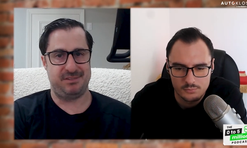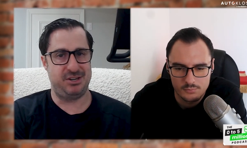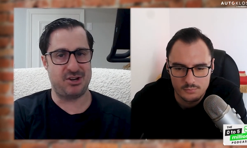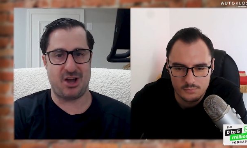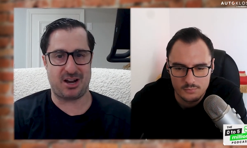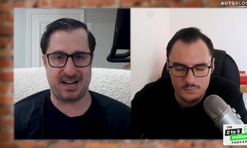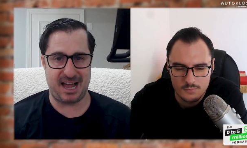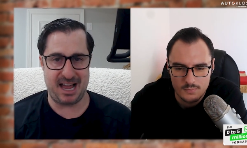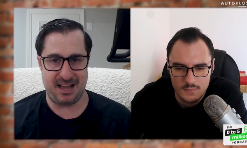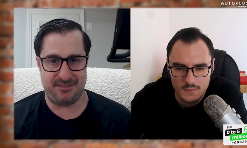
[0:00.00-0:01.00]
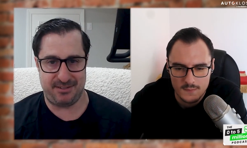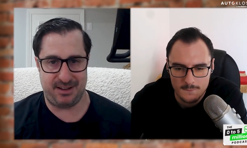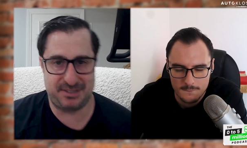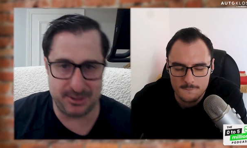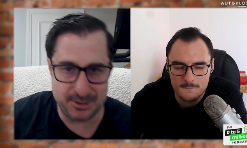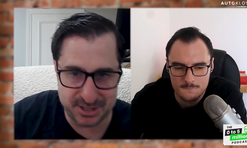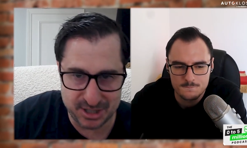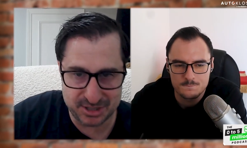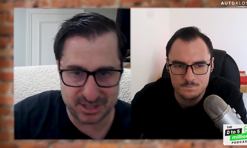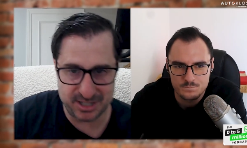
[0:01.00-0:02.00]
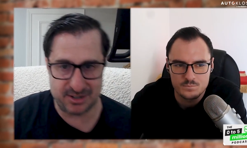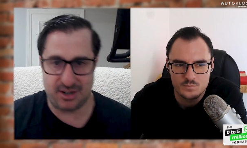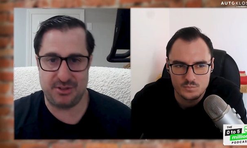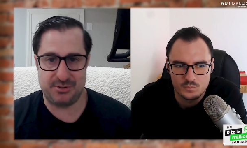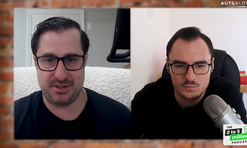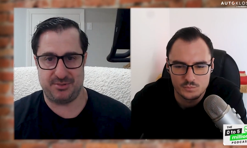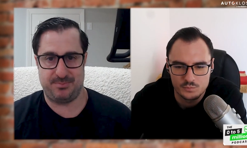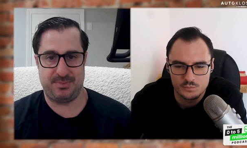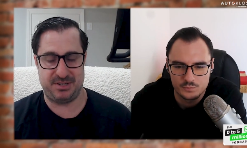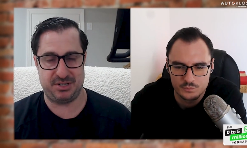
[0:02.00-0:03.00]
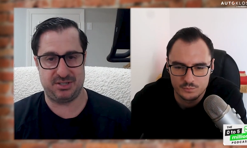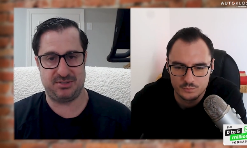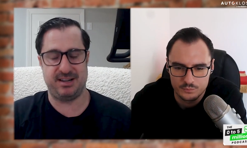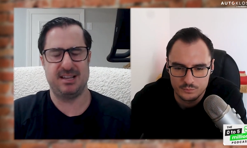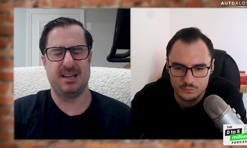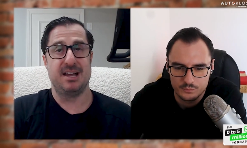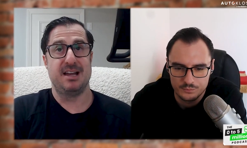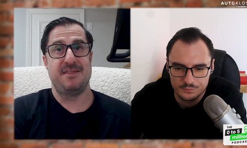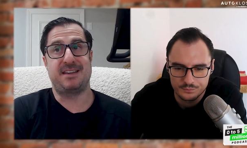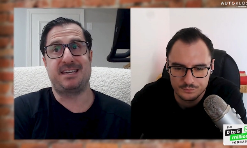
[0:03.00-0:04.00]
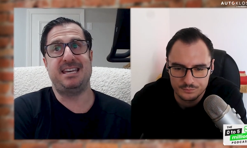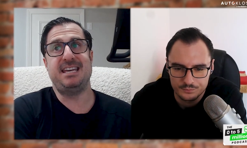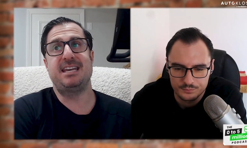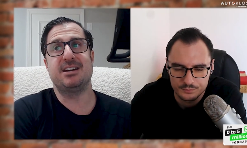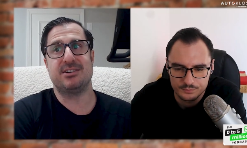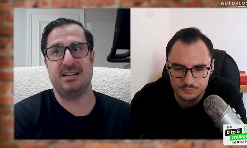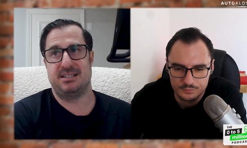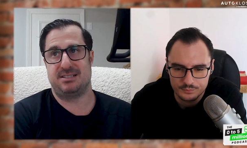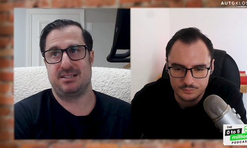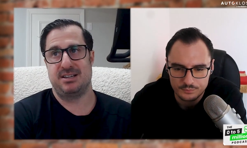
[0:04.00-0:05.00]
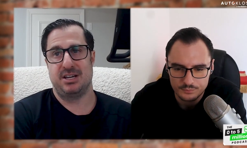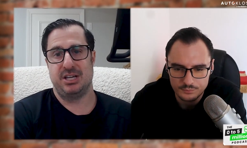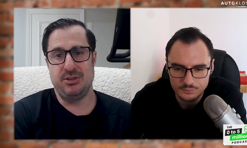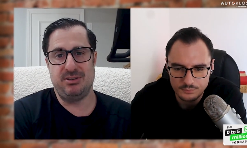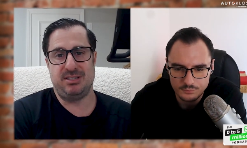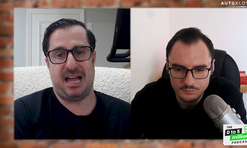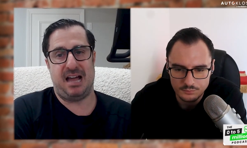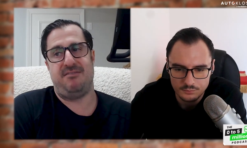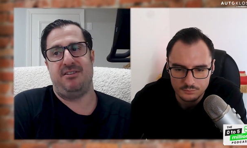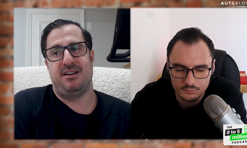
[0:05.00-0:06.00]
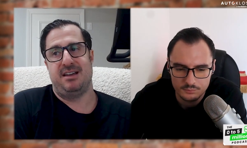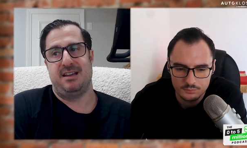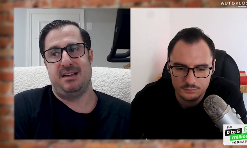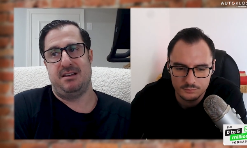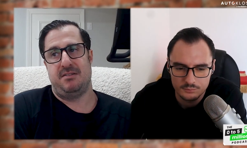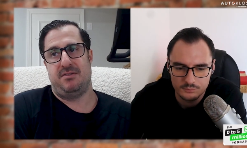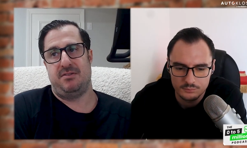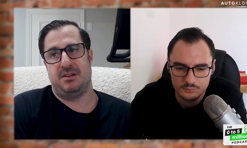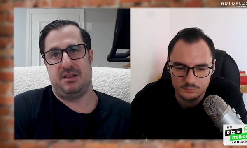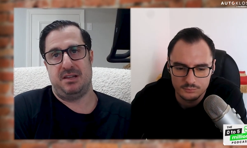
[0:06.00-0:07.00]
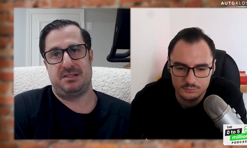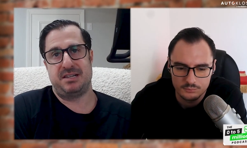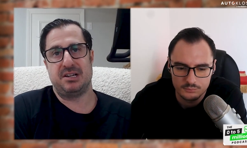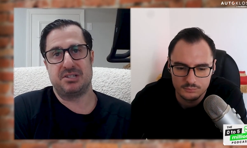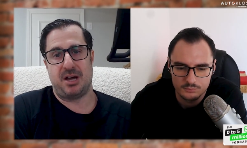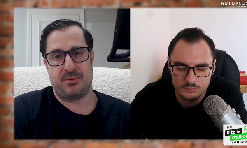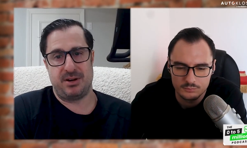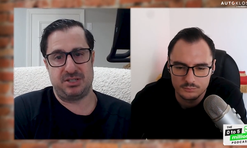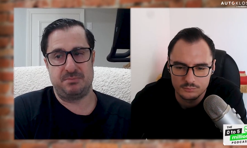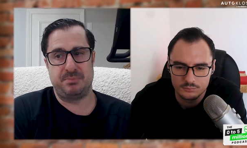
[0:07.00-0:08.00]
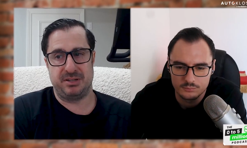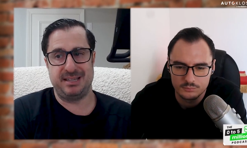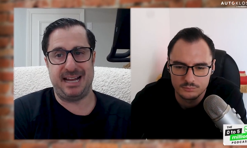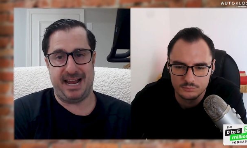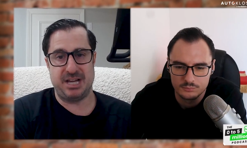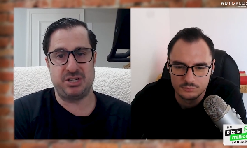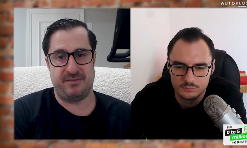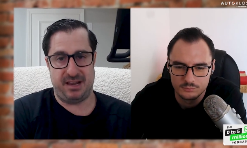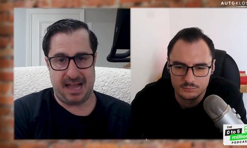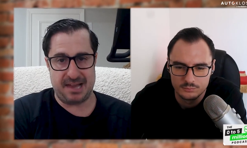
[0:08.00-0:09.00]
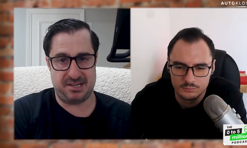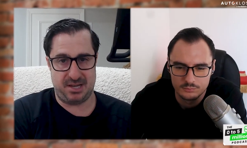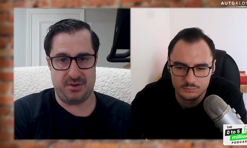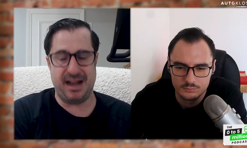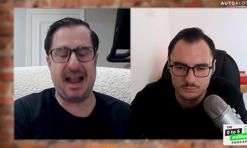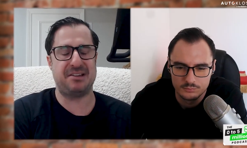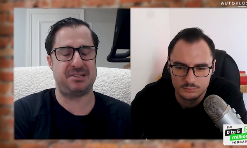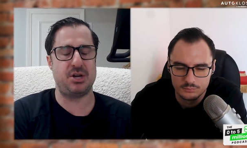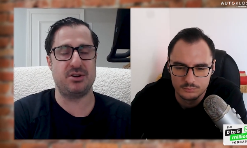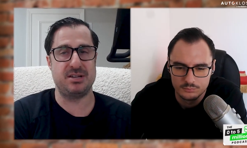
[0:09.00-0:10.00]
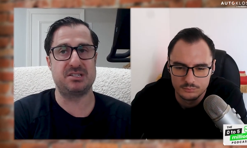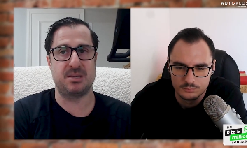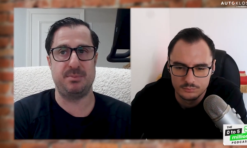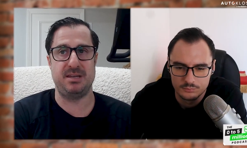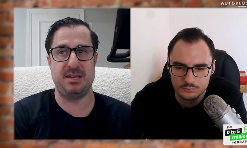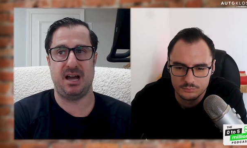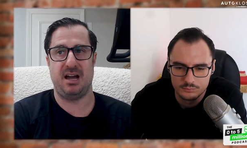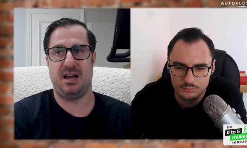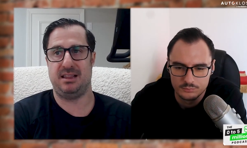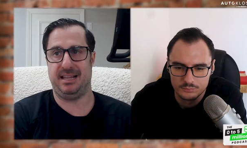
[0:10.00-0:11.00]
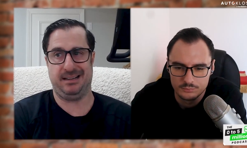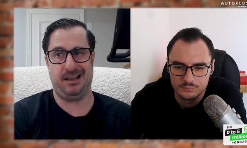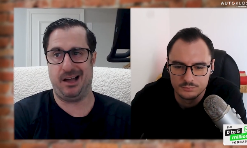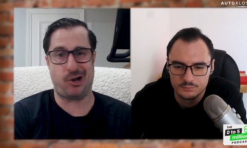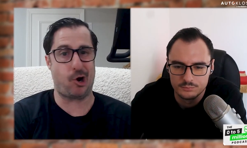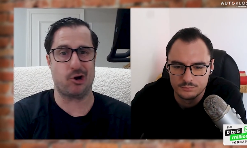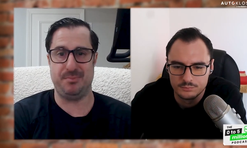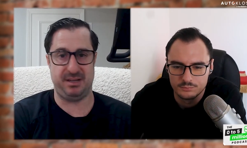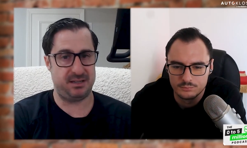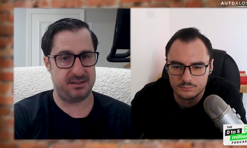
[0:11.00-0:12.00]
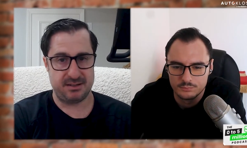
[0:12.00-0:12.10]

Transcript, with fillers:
Speaker 1: you're not going to have a solutions engineer and all those other positions, right? The key here is you need to have the sales operations building that engine of that SDR. That SDR needs to be like an army.